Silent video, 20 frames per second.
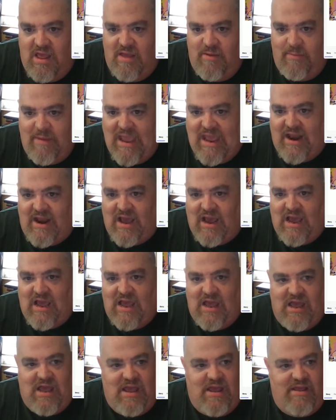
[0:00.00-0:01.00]
Man,
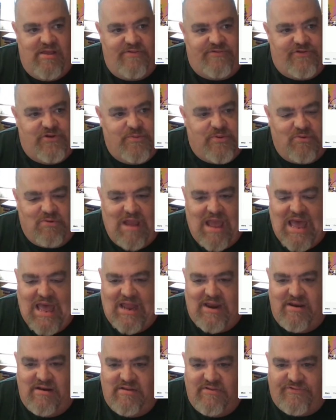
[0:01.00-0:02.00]
super
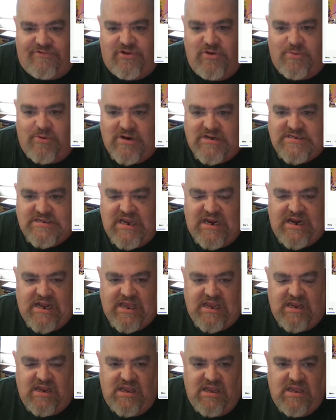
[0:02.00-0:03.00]
rad, super
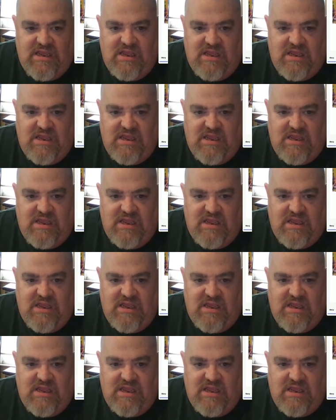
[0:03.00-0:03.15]
exciting.